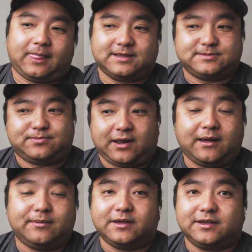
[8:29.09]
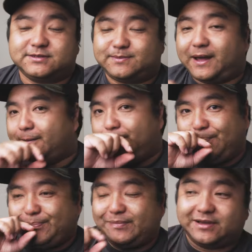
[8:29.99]
It's probably a good spot
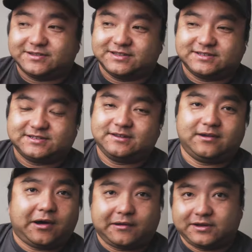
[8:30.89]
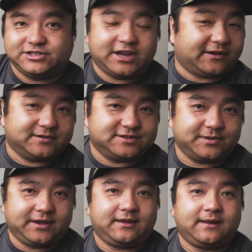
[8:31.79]
because it's on a channel
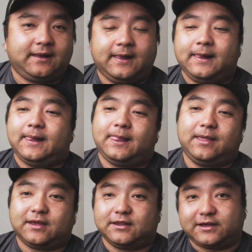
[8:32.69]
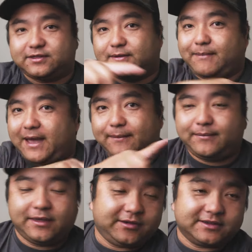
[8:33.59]
swing. You can look at the
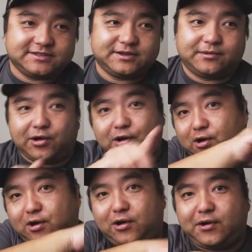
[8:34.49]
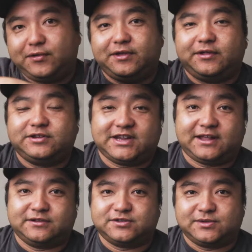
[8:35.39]
map and you can see where all the other
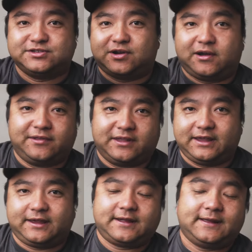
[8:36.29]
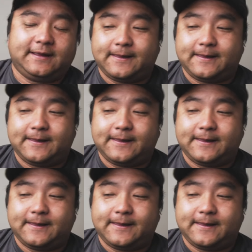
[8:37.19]
channel swings are on the lake.